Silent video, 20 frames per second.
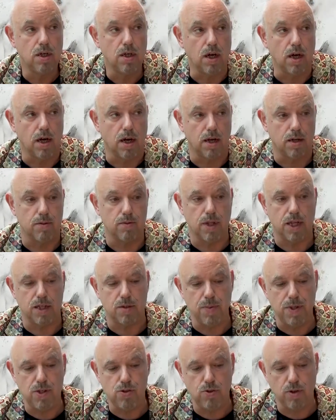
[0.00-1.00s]
That
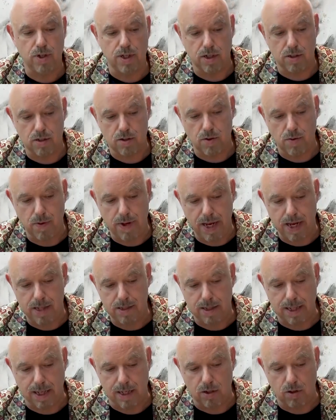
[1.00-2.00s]
means you can
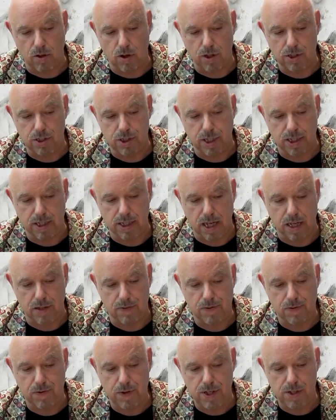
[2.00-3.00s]
create technology in that
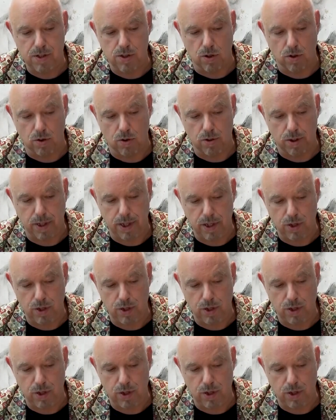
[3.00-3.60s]
free zone,